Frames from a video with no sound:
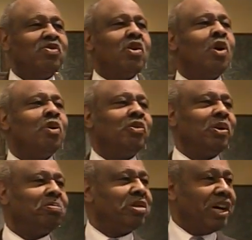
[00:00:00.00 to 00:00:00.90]
drove
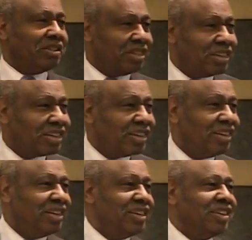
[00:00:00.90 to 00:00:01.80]
the bus.
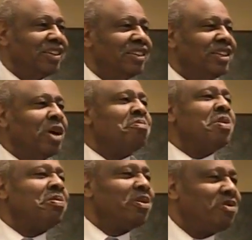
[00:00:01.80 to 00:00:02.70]
There are
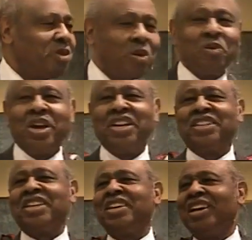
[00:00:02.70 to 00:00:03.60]
people in Fort Wayne
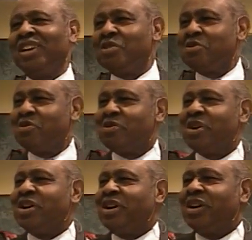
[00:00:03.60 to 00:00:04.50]
today who
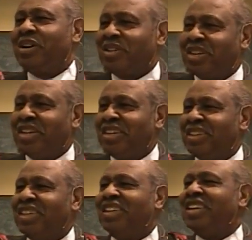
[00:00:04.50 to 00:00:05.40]

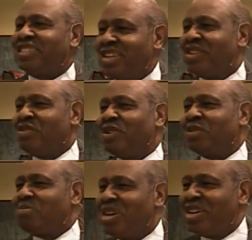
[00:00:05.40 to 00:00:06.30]
listened to
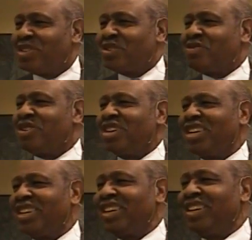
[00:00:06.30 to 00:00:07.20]
his ministry
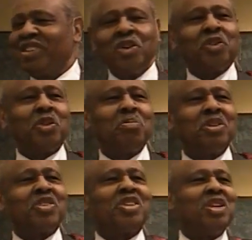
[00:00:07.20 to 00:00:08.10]
and took them
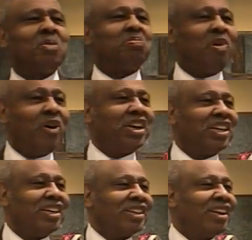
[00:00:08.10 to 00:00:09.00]
to Cedar Point
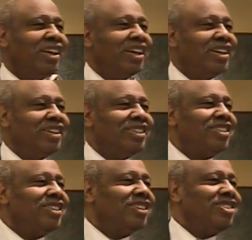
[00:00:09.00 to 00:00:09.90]
and
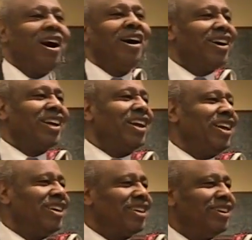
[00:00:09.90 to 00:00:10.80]
Jogger
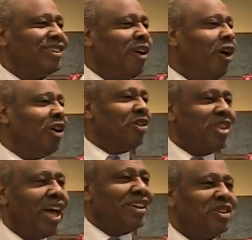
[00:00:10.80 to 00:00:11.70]
Lake and all of
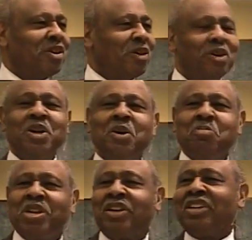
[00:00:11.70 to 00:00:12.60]
that, you know,
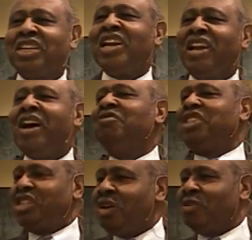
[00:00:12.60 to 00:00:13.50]
because he
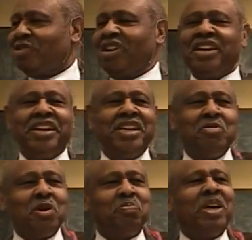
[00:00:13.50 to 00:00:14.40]
loved children and he
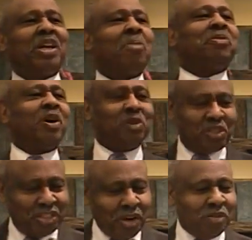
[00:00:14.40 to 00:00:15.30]
would pick up
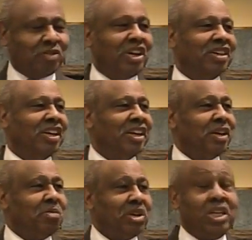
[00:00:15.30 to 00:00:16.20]
those children.
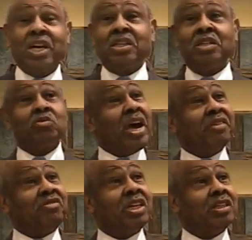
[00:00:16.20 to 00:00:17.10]
But yet his
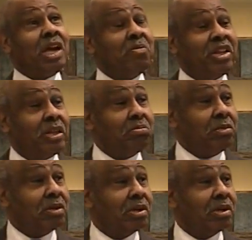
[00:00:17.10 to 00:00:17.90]
wife didn't come with him.